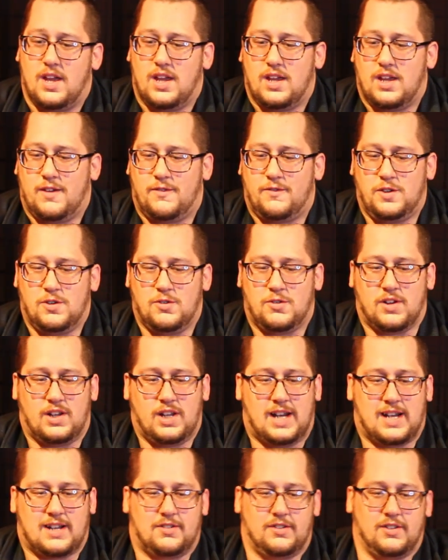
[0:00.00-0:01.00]
If you
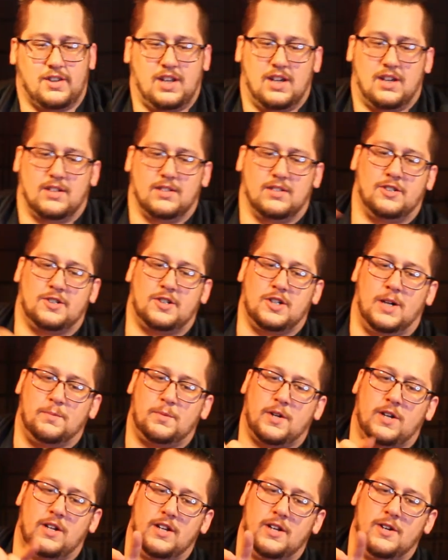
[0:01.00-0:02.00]
could actually look up
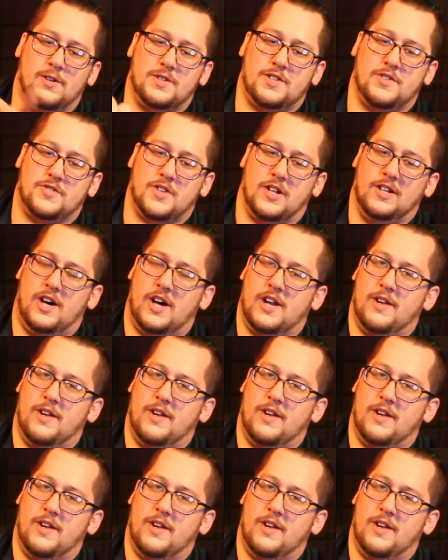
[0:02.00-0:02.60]
close, there's a lot